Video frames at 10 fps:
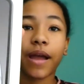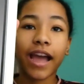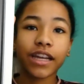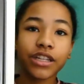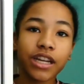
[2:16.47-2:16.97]

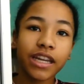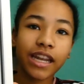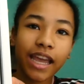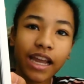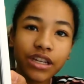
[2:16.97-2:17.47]
packaging
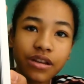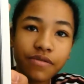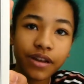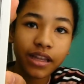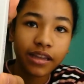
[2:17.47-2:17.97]
and I actually
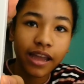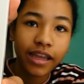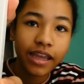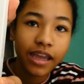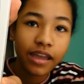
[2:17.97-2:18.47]
really
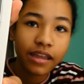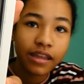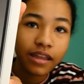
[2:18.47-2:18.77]
like it.